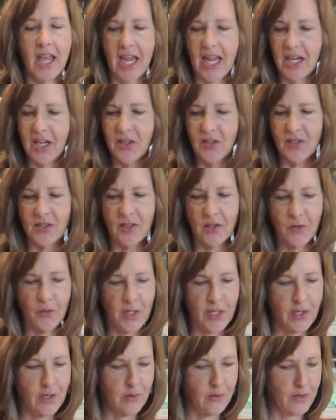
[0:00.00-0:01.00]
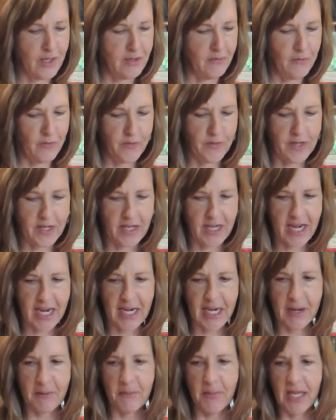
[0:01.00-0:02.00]
and it's so cute and fun,
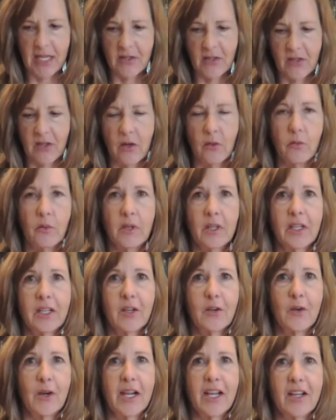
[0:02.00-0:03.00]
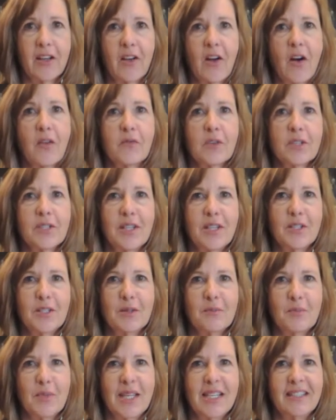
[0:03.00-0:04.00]
and it makes a really great
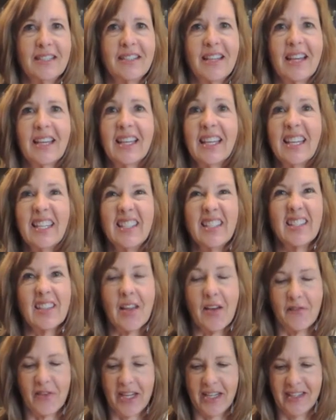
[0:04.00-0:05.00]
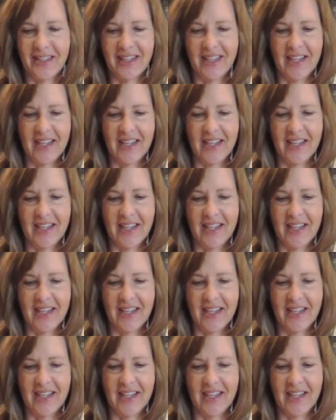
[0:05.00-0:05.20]
conversation piece, and kids love it.